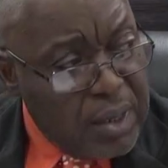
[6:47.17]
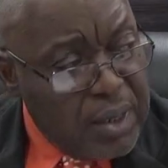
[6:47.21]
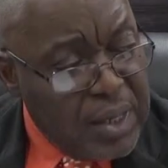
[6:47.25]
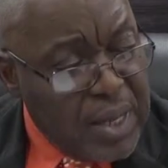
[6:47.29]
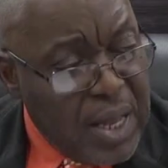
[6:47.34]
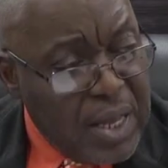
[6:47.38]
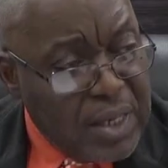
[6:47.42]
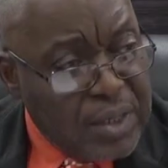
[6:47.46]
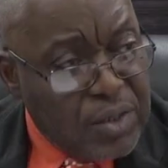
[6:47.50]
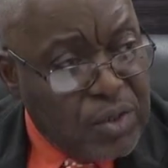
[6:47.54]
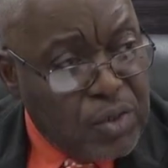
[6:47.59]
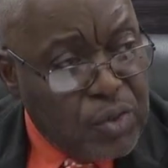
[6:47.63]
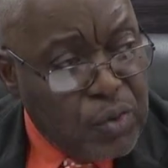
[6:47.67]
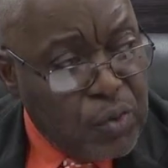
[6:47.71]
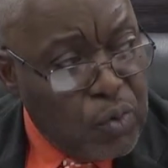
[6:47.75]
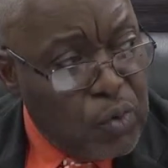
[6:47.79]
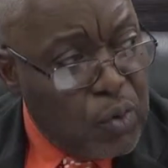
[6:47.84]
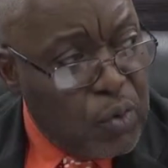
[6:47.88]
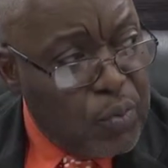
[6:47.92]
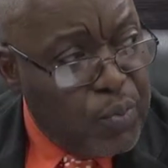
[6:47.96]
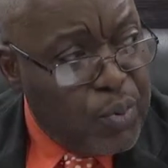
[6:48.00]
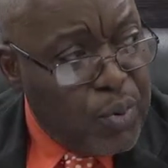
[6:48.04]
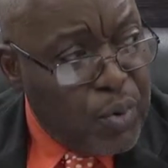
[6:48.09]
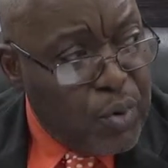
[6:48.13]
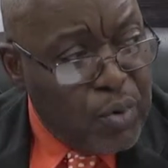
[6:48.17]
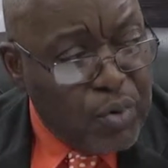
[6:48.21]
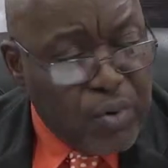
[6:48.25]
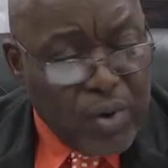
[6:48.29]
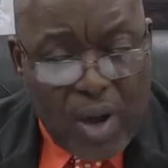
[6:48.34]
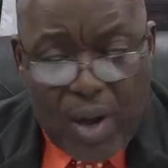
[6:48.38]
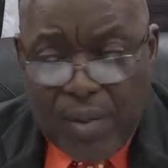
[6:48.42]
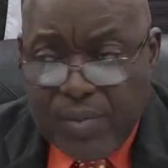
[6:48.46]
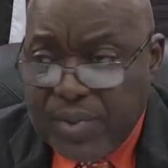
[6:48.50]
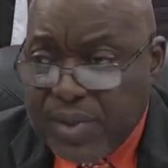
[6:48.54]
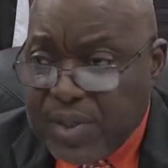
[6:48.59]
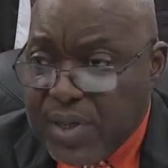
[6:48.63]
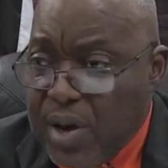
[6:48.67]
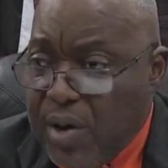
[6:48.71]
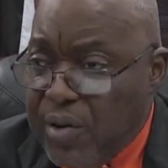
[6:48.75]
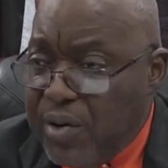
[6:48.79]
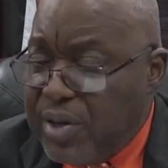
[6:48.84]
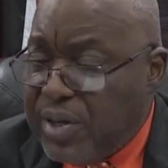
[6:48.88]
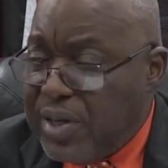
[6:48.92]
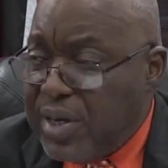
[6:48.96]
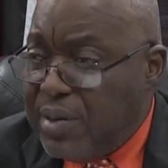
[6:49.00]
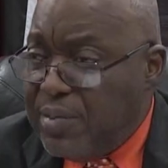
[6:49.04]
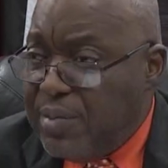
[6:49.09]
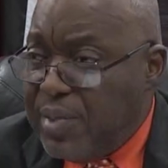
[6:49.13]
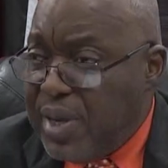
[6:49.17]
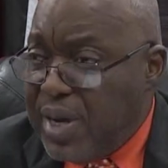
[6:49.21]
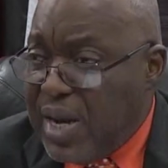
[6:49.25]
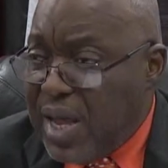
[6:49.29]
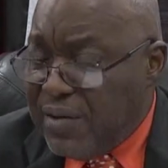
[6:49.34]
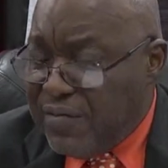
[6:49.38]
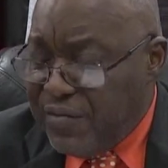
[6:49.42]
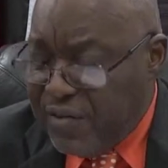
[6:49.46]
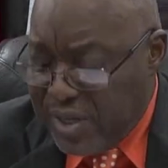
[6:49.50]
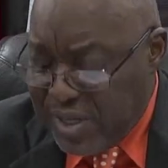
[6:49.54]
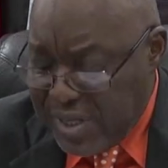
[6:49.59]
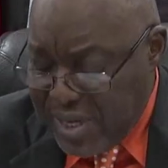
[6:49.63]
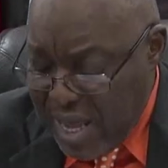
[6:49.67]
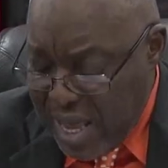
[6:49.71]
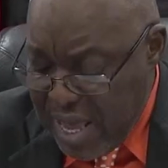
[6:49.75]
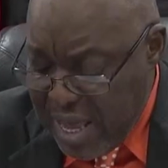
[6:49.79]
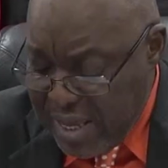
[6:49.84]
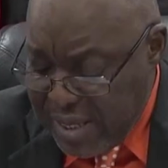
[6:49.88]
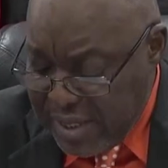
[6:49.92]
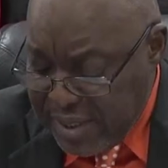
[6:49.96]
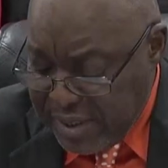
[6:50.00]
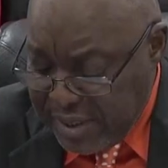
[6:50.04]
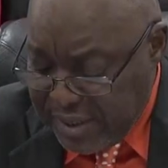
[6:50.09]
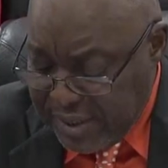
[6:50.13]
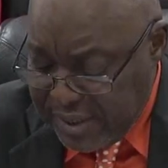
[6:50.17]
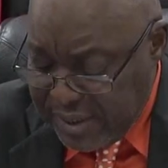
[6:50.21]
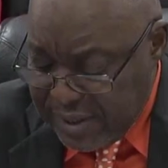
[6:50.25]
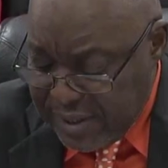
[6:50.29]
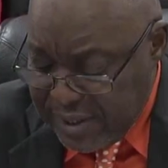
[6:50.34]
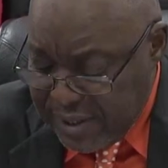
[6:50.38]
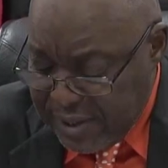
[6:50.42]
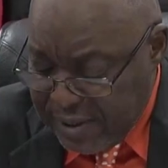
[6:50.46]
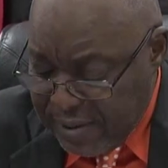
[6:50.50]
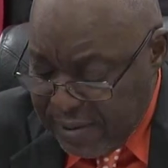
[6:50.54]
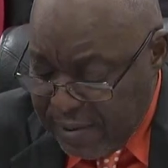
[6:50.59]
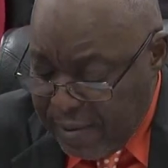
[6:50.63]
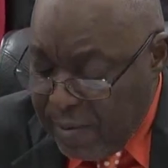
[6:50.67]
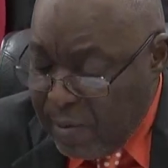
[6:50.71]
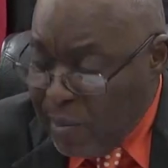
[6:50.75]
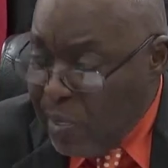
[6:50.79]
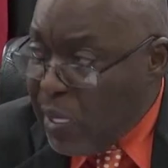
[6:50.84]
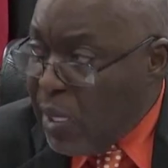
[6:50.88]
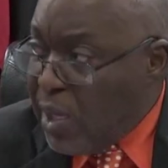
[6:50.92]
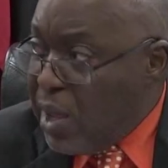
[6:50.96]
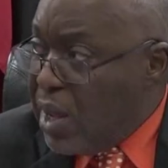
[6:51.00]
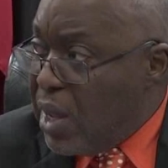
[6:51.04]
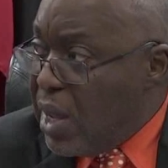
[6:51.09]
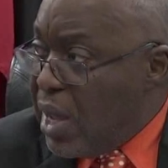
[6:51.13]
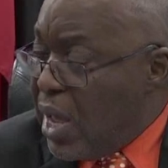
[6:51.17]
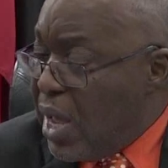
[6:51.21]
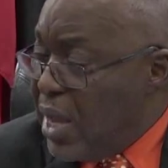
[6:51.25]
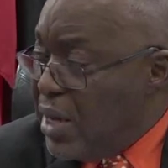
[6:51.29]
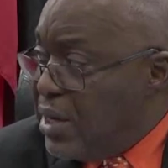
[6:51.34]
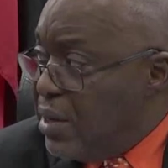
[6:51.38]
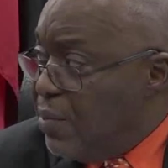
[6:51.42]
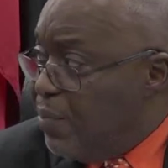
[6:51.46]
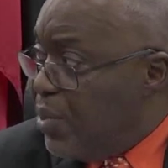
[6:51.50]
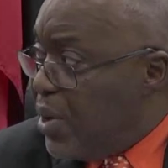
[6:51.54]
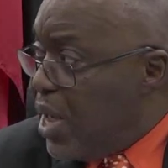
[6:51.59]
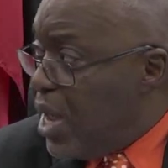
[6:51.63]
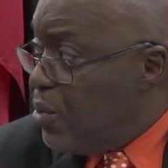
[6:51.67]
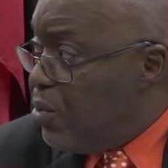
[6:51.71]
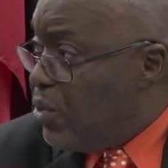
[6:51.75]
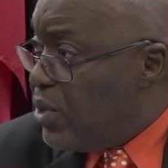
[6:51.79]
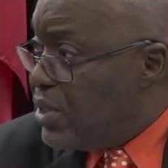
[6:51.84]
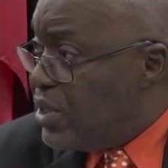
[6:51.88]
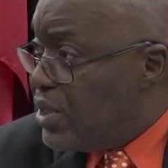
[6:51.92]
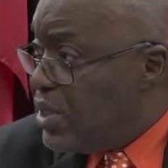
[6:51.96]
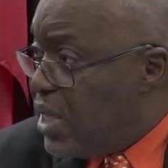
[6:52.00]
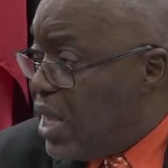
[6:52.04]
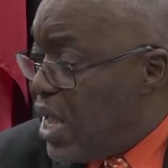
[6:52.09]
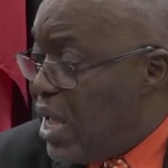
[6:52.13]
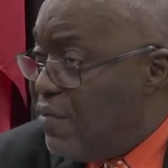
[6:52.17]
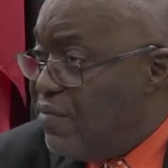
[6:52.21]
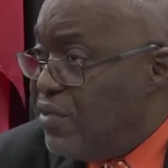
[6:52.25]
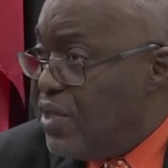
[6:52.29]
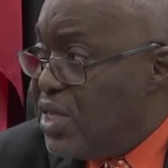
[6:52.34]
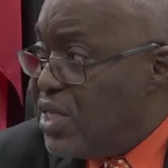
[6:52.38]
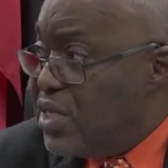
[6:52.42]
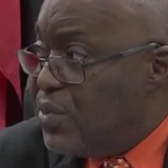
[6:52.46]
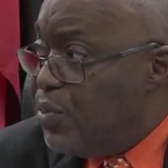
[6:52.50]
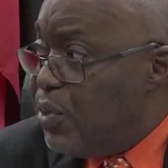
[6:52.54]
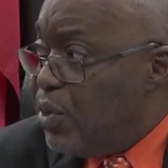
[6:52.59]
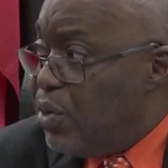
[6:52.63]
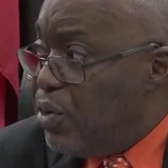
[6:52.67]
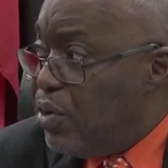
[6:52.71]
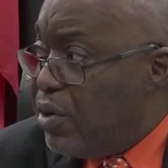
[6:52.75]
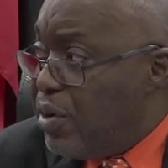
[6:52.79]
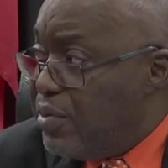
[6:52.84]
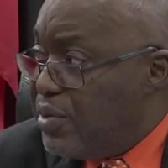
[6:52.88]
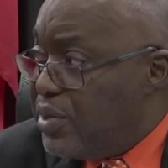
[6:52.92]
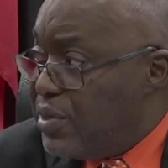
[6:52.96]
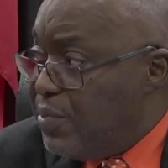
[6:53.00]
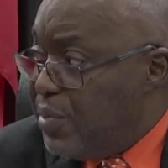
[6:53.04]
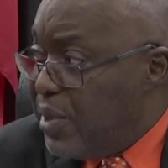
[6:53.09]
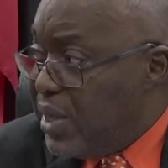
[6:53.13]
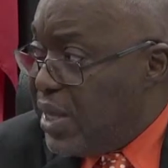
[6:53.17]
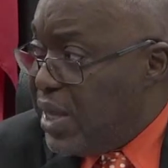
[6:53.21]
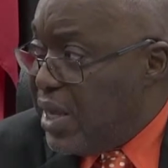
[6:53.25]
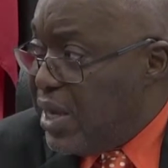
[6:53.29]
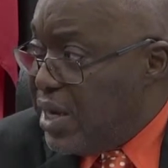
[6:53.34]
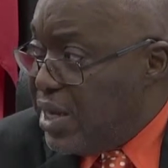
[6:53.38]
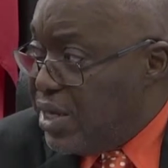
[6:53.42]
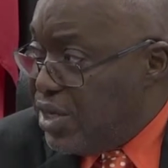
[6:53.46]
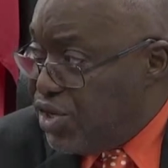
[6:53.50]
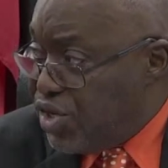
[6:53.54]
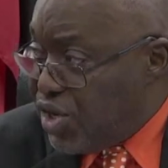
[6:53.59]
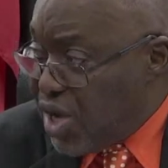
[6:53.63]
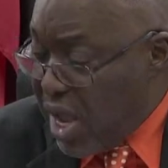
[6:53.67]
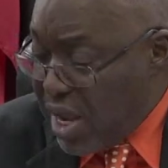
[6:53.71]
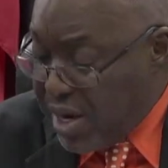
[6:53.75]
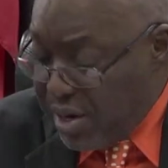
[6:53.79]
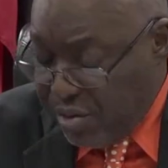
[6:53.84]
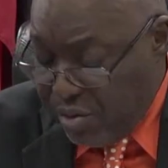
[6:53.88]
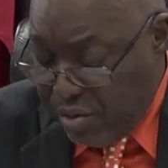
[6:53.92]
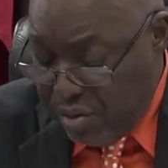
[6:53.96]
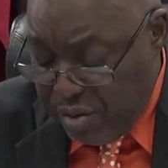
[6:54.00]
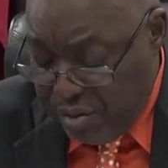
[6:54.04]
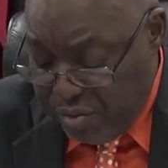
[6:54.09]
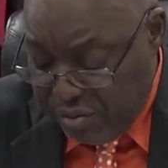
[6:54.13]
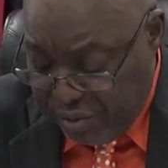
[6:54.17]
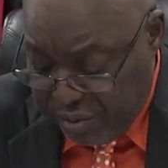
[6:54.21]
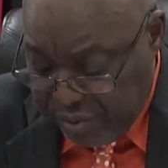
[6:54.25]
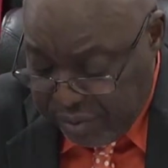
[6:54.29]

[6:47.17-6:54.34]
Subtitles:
there are 2 programs currently being advertised, and the plan was to have these programs begin in January.